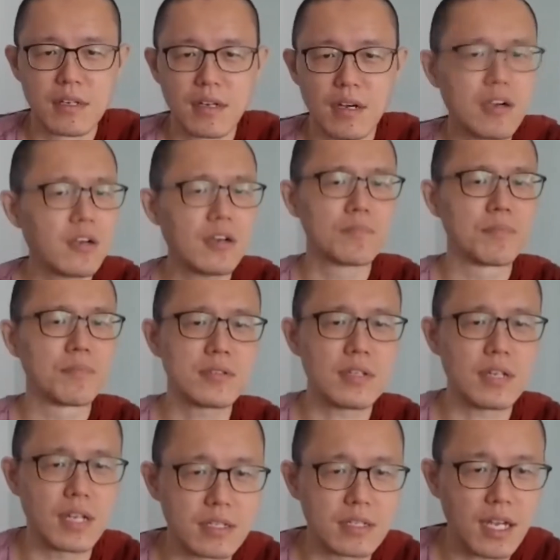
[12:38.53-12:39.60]
How come a person
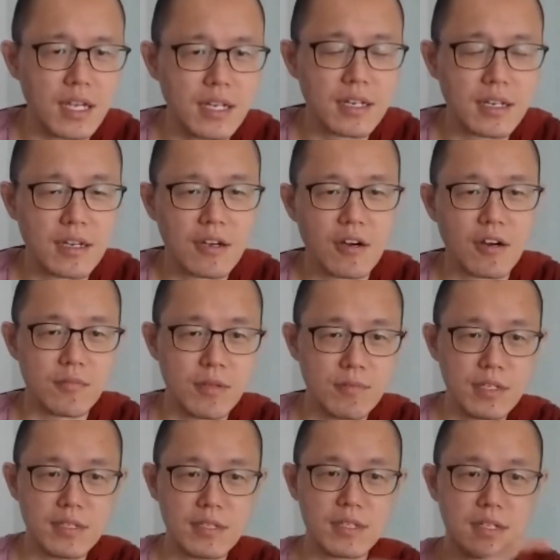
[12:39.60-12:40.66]
like that? Or
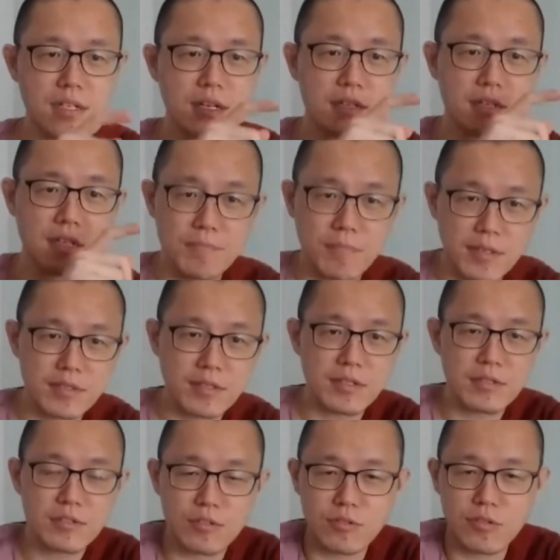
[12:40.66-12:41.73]
maybe that
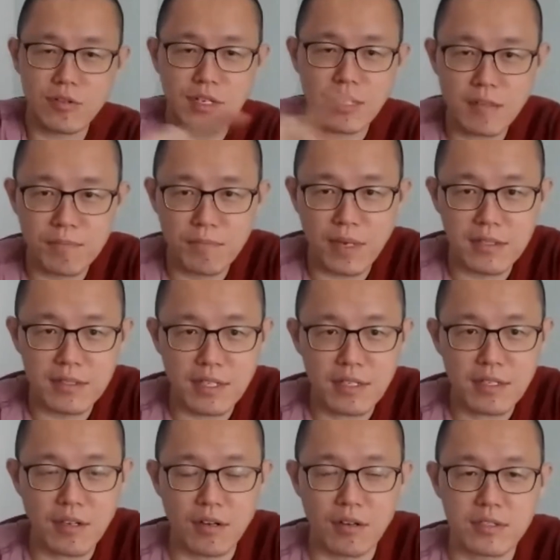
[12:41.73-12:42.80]
person scold another
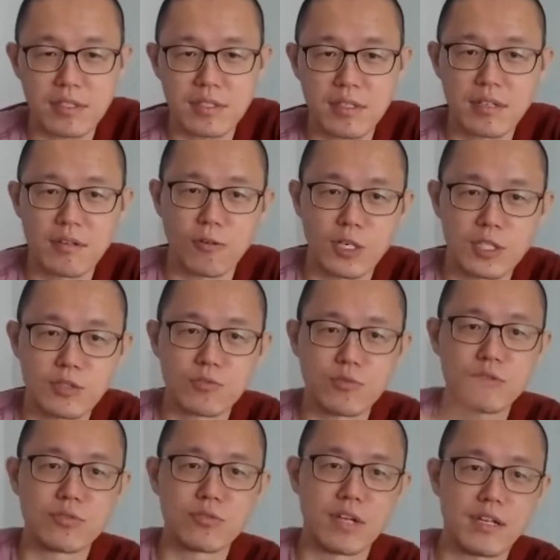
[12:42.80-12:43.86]
person or was
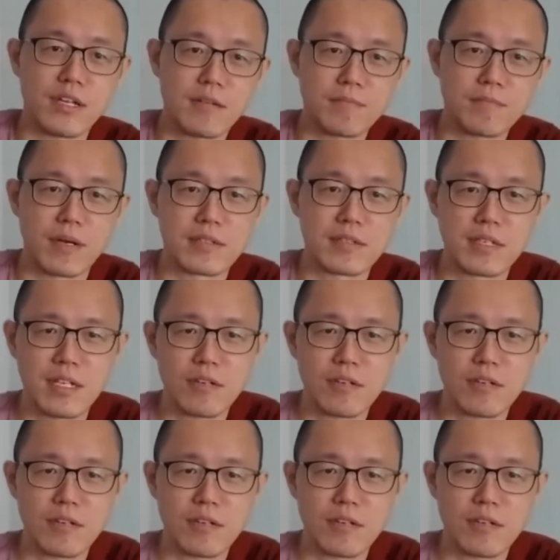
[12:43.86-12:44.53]
rude to another person.